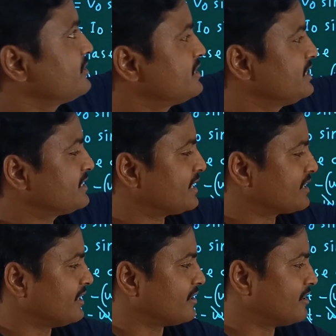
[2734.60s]
is the C
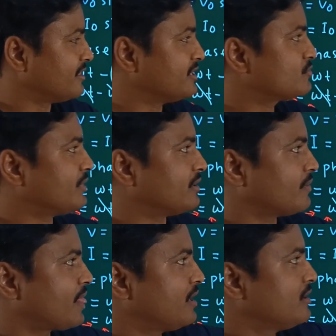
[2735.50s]
circuit, this one
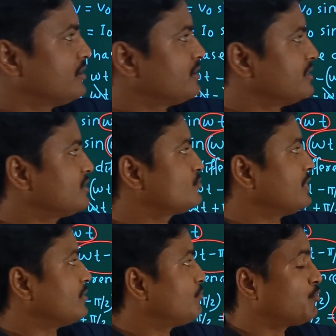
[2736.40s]

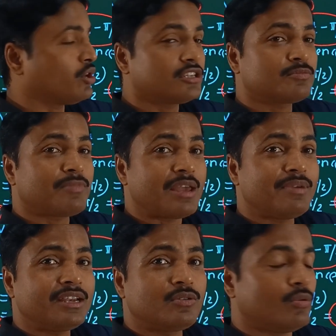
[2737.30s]
plus pi
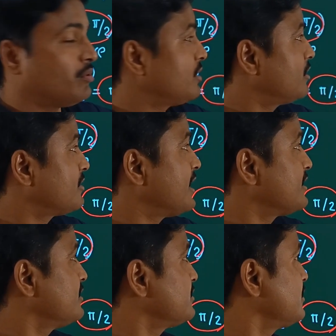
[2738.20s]
by 2, here
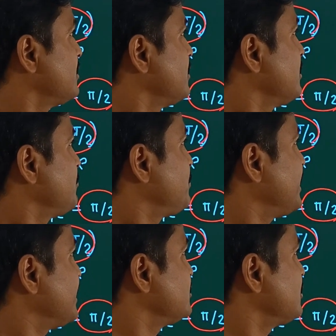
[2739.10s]
that is
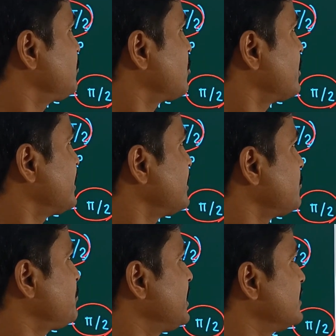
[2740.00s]
phase of
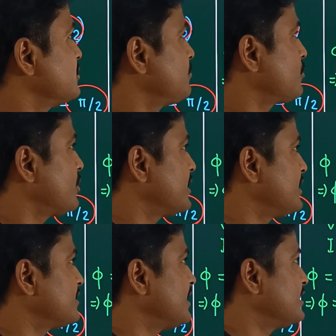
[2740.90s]
current
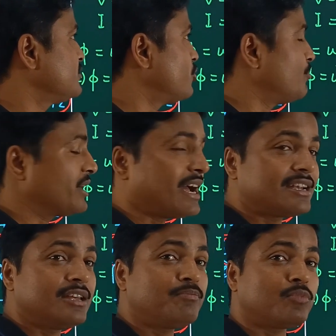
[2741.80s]
that is
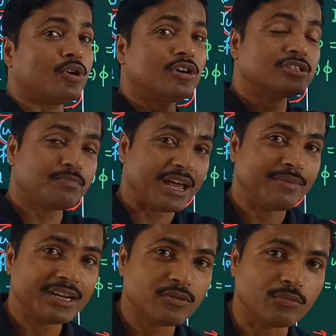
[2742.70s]
omega t plus
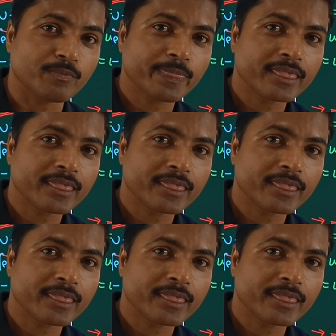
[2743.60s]
pi by 2.